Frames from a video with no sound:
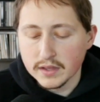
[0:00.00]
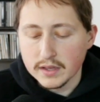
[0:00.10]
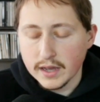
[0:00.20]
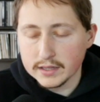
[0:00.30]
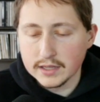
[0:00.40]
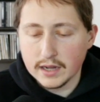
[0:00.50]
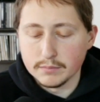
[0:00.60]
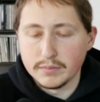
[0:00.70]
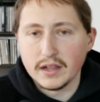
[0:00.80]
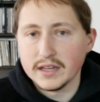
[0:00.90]
gotten
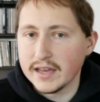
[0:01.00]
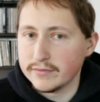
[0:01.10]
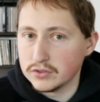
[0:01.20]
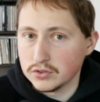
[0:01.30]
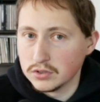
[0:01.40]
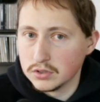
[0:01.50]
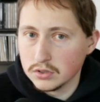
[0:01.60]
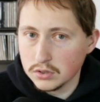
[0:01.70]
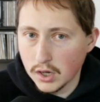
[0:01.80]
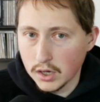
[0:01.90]
Bell and Evans
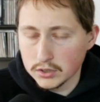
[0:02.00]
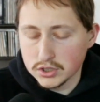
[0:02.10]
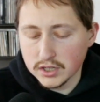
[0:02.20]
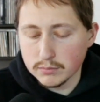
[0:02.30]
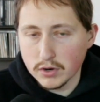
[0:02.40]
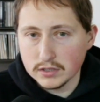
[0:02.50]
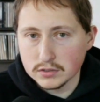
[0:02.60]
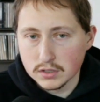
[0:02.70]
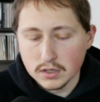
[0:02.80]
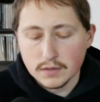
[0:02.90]
chicken breast,
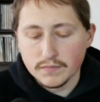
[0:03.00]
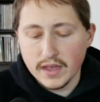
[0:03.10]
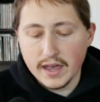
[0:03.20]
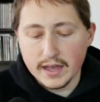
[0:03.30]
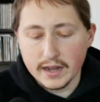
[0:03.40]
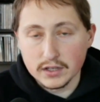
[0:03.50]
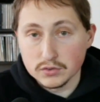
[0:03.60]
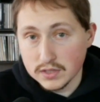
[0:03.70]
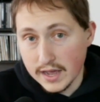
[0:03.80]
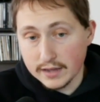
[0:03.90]
and I used
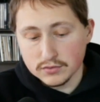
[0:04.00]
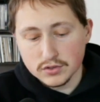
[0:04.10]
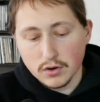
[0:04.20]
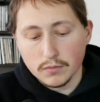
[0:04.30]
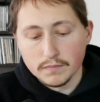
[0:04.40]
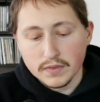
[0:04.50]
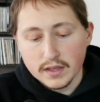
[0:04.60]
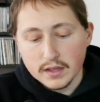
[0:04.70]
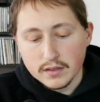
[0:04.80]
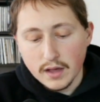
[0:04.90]
that. So
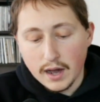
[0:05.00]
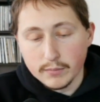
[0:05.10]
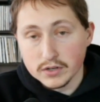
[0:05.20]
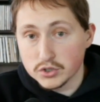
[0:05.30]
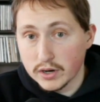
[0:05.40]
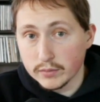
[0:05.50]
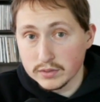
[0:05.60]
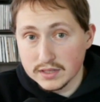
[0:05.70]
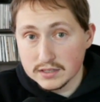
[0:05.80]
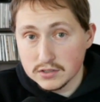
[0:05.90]
I'm going to try it with
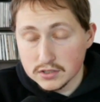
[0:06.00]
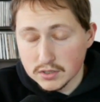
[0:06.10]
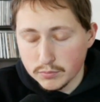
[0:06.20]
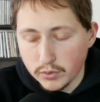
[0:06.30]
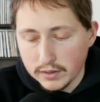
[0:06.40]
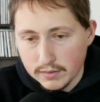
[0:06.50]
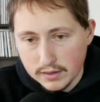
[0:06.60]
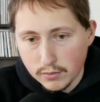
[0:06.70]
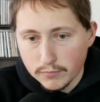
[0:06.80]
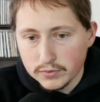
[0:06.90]
this at some point, and
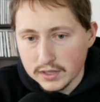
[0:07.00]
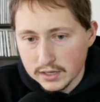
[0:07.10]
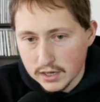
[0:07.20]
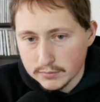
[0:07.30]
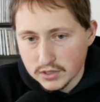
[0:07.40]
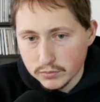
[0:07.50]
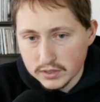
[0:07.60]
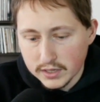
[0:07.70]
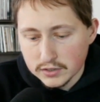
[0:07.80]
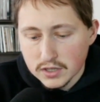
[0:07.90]
hopefully it comes out really
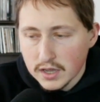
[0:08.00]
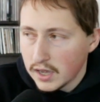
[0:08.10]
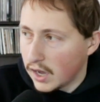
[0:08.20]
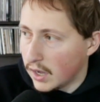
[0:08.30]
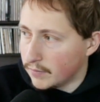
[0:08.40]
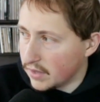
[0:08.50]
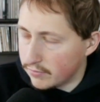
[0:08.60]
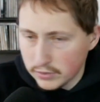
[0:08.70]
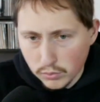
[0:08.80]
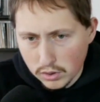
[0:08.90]
nice. If
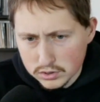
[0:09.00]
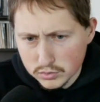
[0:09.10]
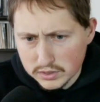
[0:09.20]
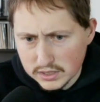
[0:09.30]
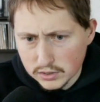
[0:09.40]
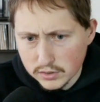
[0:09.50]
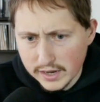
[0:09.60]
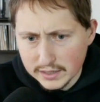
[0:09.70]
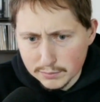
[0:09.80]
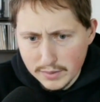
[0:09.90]
you also hear
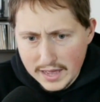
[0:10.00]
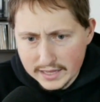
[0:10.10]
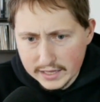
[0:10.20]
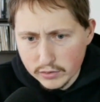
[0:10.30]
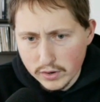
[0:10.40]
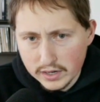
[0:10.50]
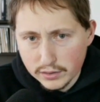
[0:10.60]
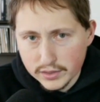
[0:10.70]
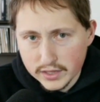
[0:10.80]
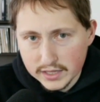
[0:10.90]
any banging or
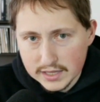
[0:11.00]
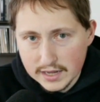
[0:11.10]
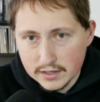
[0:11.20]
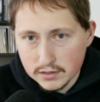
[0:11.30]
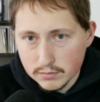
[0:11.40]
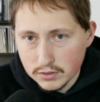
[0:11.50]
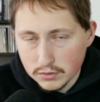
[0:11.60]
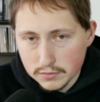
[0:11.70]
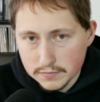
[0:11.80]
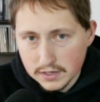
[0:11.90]
anything like that in the middle of
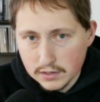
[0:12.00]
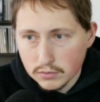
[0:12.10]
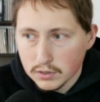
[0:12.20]
the video,